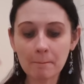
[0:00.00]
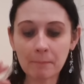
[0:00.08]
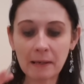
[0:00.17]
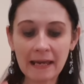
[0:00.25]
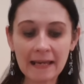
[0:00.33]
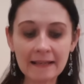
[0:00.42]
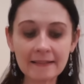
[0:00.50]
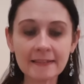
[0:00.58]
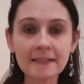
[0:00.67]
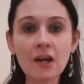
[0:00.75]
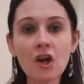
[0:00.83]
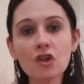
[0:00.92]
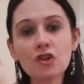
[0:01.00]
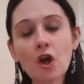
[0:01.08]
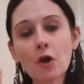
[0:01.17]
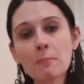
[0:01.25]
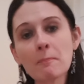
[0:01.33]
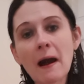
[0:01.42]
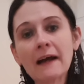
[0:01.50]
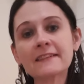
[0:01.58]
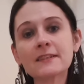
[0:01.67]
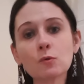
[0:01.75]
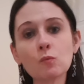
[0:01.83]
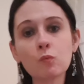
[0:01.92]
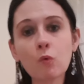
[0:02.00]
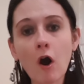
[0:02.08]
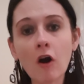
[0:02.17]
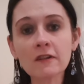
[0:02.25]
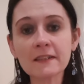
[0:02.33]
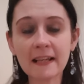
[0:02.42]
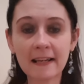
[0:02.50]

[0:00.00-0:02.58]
peace, no matter what